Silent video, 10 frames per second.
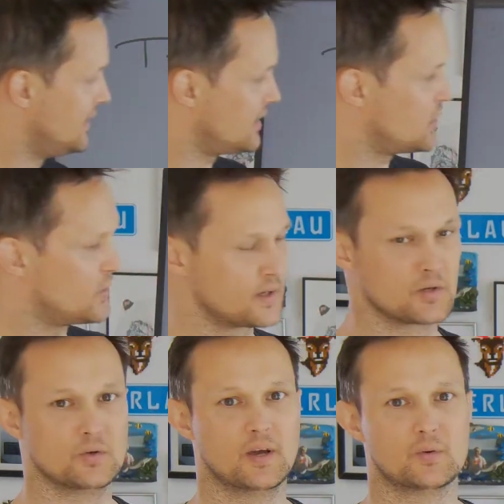I don't want
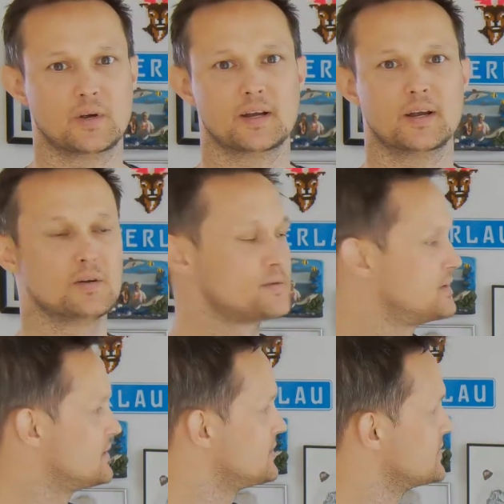to do that right now
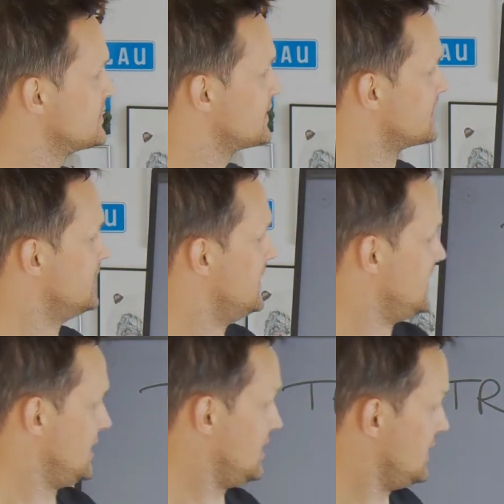since she's not
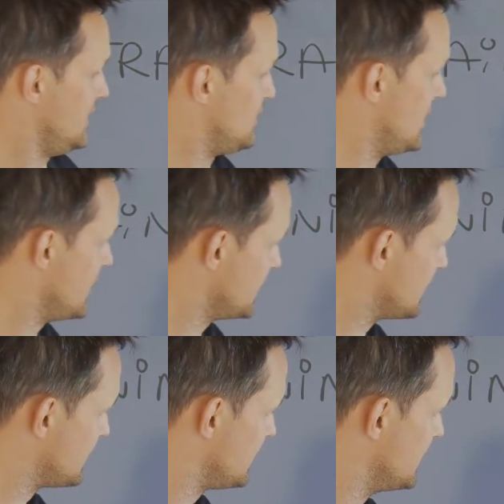a part of